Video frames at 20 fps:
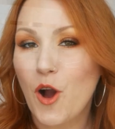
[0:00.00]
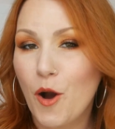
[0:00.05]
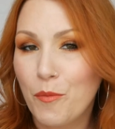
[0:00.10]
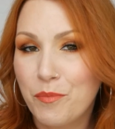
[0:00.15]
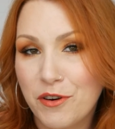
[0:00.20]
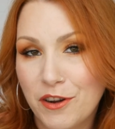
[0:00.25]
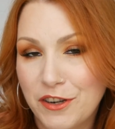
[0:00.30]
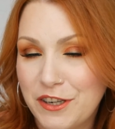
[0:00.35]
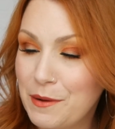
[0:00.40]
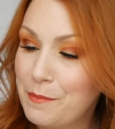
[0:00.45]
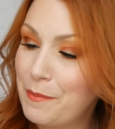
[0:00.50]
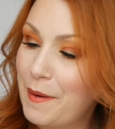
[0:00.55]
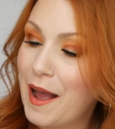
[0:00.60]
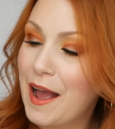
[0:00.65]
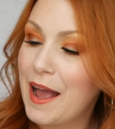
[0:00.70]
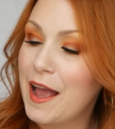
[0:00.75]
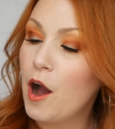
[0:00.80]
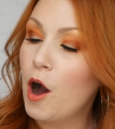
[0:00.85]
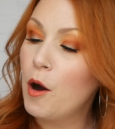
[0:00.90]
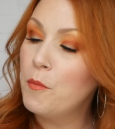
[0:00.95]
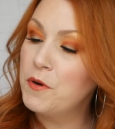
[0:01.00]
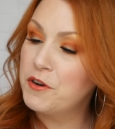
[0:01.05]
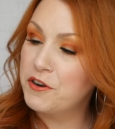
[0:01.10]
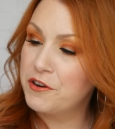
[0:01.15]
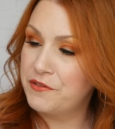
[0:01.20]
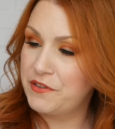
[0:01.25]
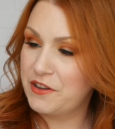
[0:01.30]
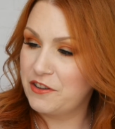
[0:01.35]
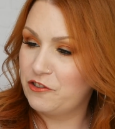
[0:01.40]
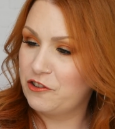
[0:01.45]
we've got a product by
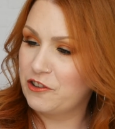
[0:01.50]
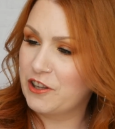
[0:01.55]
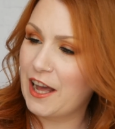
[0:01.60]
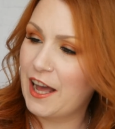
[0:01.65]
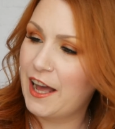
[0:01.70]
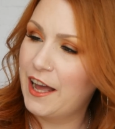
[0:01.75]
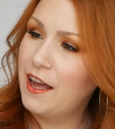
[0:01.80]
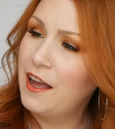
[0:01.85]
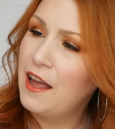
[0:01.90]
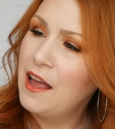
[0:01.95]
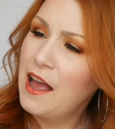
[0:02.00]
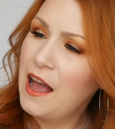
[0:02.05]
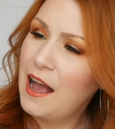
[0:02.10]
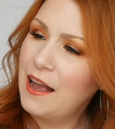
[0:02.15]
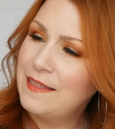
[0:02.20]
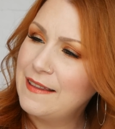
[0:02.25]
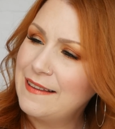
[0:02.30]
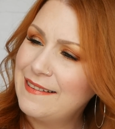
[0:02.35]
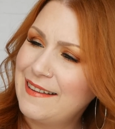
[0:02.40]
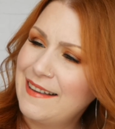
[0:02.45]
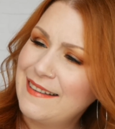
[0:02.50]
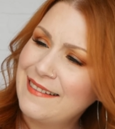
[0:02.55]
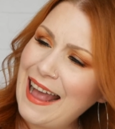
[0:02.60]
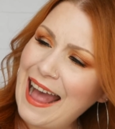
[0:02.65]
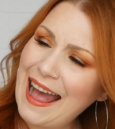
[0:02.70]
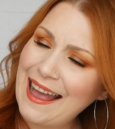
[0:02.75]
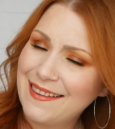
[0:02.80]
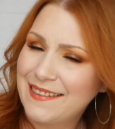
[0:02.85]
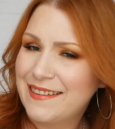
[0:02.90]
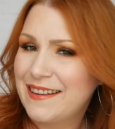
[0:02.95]
Omorovichka, and this
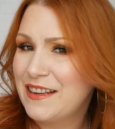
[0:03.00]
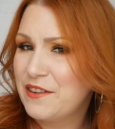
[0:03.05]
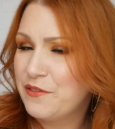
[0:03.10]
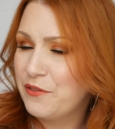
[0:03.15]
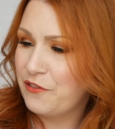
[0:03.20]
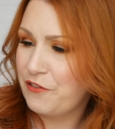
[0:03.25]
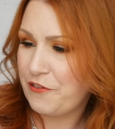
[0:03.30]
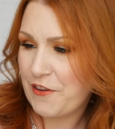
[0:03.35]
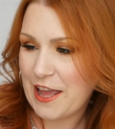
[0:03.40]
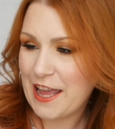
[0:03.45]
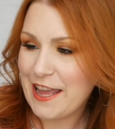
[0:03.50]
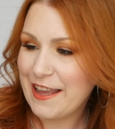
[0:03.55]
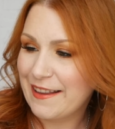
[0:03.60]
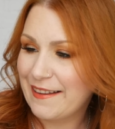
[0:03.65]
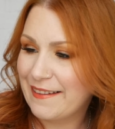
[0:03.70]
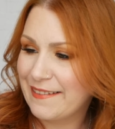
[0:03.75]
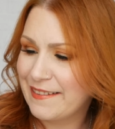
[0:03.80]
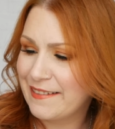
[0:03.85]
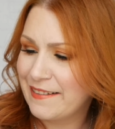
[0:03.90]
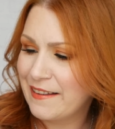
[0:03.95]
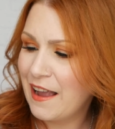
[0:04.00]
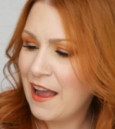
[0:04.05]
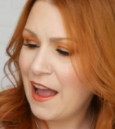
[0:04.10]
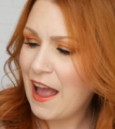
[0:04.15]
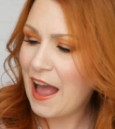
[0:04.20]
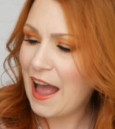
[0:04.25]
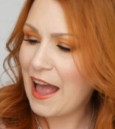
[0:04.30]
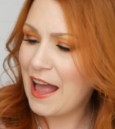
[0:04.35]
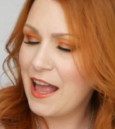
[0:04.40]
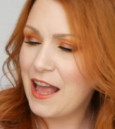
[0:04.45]
is Acid Fix,
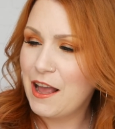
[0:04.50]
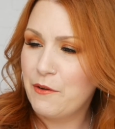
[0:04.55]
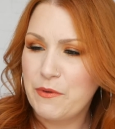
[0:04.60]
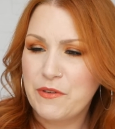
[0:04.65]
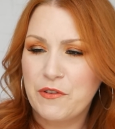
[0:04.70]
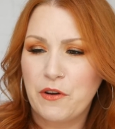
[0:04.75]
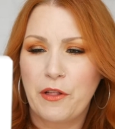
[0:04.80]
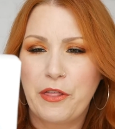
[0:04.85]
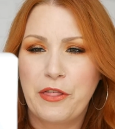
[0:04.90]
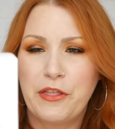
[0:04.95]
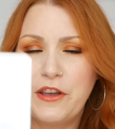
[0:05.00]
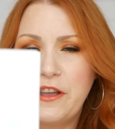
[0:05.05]
and we've got